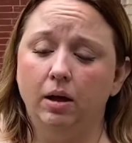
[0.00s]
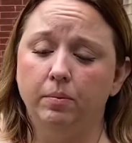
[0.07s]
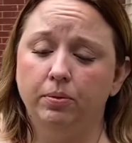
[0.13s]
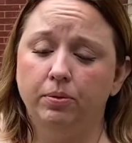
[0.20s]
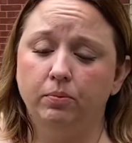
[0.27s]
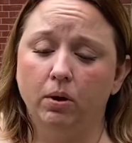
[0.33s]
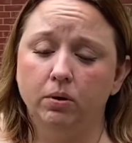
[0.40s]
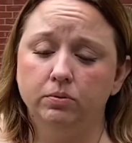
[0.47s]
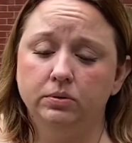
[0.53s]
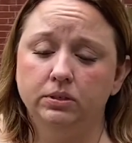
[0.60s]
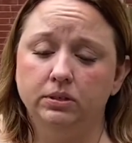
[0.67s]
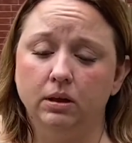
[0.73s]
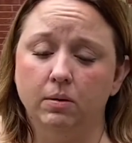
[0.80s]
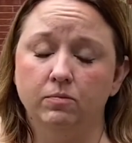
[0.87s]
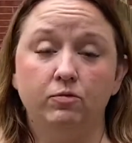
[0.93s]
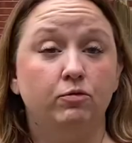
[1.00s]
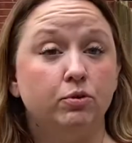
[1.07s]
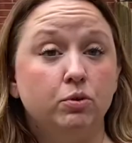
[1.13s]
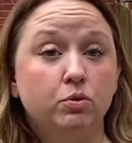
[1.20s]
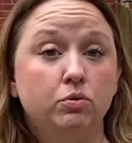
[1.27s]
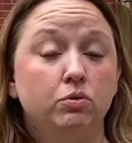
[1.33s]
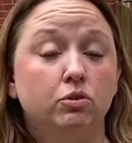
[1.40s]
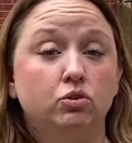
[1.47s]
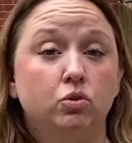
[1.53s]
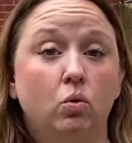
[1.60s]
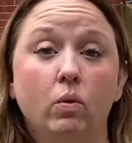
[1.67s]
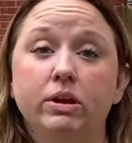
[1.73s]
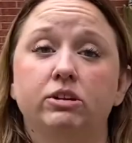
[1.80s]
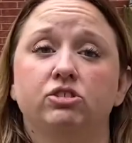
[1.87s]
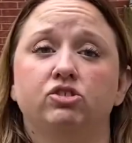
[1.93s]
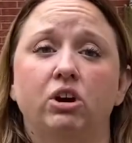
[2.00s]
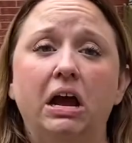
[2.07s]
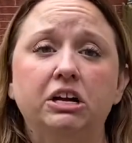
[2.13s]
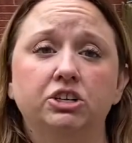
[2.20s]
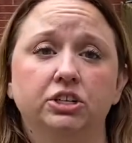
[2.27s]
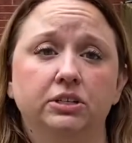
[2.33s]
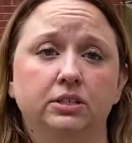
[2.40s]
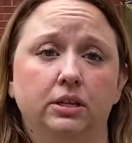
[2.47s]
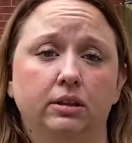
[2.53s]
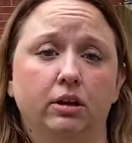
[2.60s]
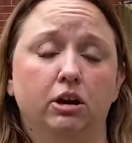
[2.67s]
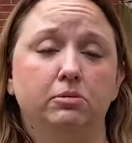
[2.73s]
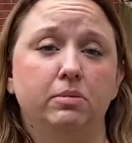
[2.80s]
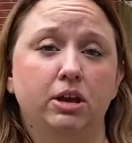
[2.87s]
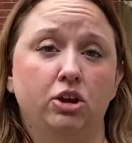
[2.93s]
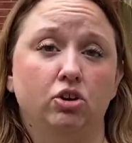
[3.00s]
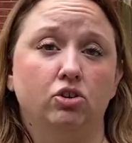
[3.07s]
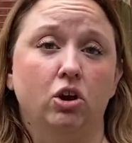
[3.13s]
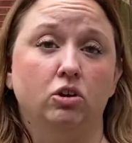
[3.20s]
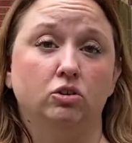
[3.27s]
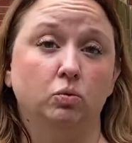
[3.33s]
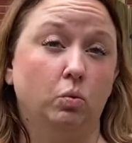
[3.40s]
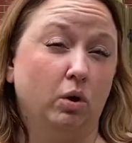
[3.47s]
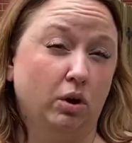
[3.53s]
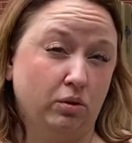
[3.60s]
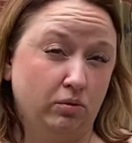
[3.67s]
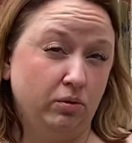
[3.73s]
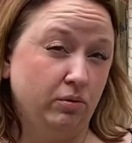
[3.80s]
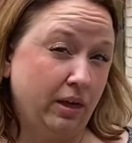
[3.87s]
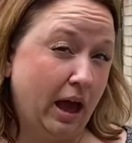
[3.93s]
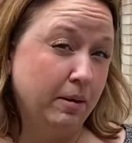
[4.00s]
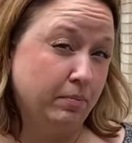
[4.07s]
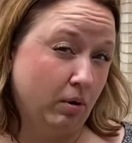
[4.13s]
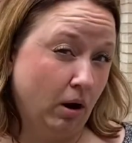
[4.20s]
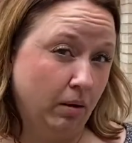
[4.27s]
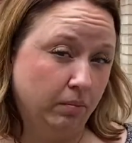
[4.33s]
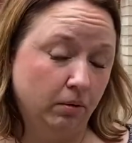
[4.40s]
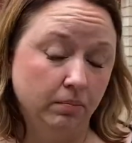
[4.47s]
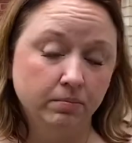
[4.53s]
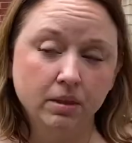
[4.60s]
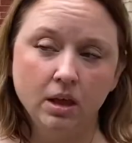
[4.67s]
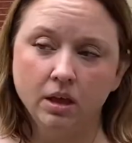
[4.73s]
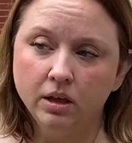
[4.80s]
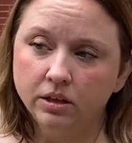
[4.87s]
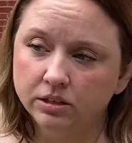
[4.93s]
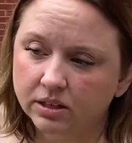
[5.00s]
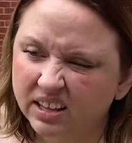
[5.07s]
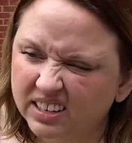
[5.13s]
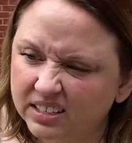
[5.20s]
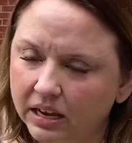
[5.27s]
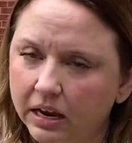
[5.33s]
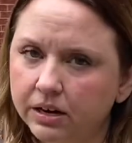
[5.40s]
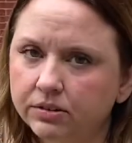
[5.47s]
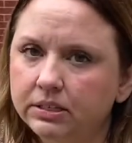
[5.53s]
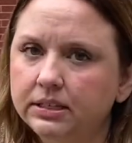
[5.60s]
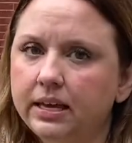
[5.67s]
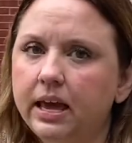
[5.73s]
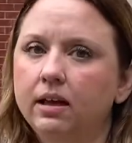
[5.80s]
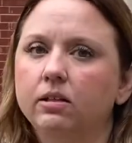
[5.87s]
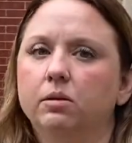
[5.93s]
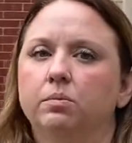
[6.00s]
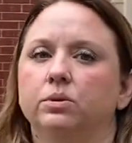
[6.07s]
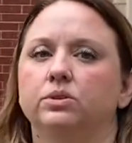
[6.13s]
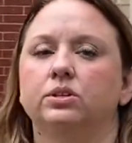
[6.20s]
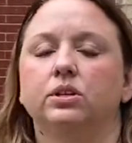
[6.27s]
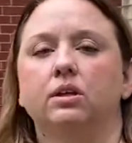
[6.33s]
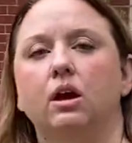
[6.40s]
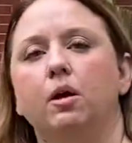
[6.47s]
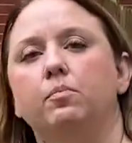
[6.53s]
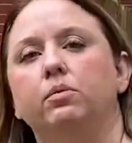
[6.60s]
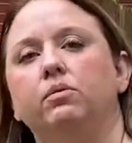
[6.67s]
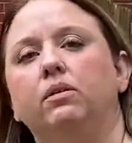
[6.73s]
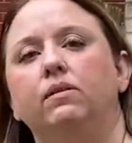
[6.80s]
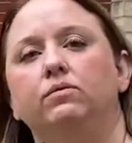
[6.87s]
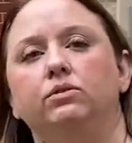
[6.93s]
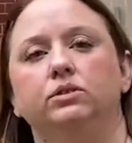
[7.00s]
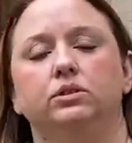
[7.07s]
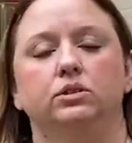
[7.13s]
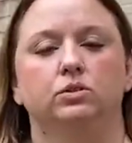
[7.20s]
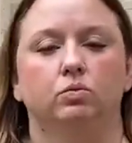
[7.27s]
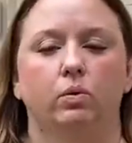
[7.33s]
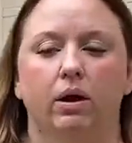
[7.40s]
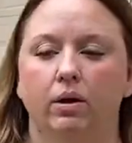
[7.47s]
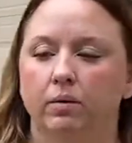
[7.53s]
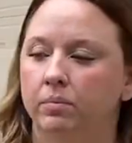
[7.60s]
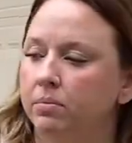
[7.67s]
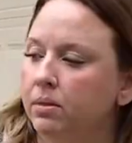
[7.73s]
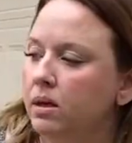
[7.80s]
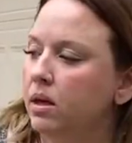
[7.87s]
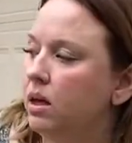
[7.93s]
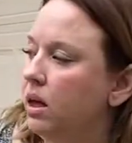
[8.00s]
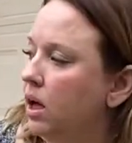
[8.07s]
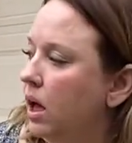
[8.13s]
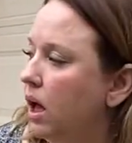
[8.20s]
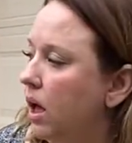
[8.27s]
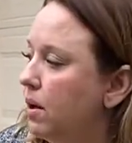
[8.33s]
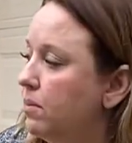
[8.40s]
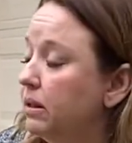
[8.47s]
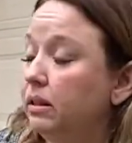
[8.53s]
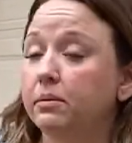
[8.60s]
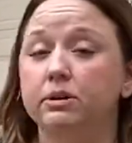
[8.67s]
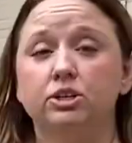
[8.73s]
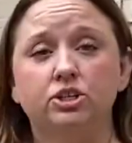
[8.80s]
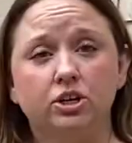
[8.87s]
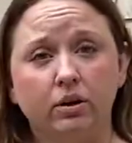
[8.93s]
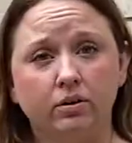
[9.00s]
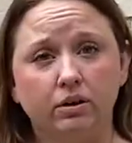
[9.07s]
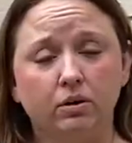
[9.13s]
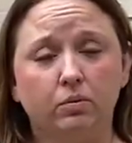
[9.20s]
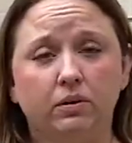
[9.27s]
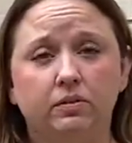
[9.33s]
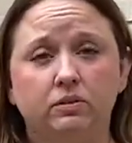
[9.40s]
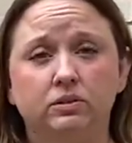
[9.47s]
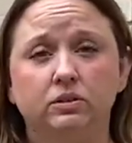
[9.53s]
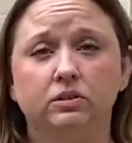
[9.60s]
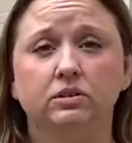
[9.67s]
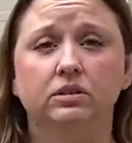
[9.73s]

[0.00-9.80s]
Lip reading: Throw some food or toy distractions in there and make your dogs work through that problem. So that's kind of scalable to the upper levels as well. But let me show you what this looks